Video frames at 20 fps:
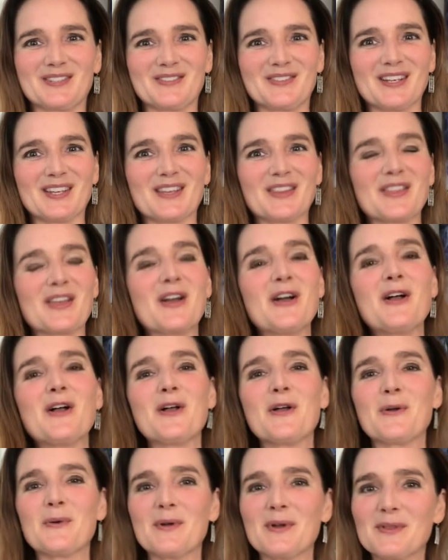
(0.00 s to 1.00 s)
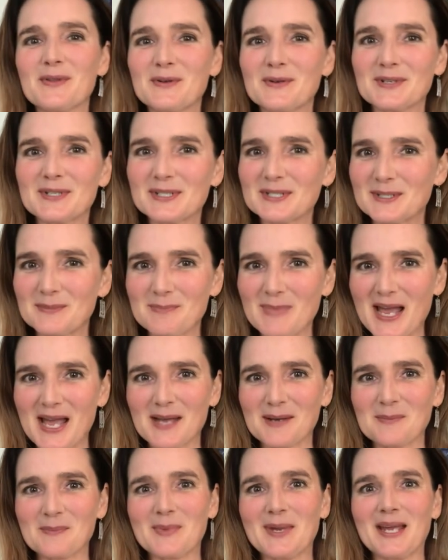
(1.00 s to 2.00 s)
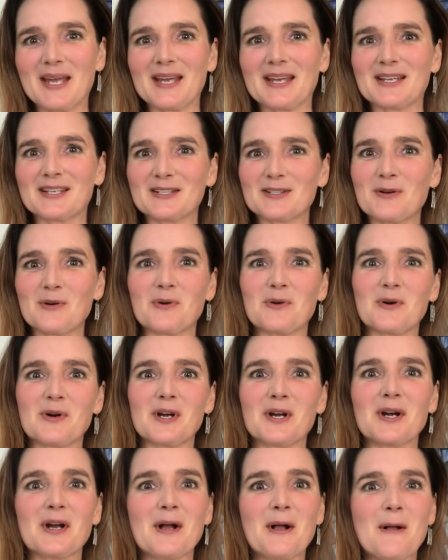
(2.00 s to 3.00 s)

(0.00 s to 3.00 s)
with, whether it's back pain or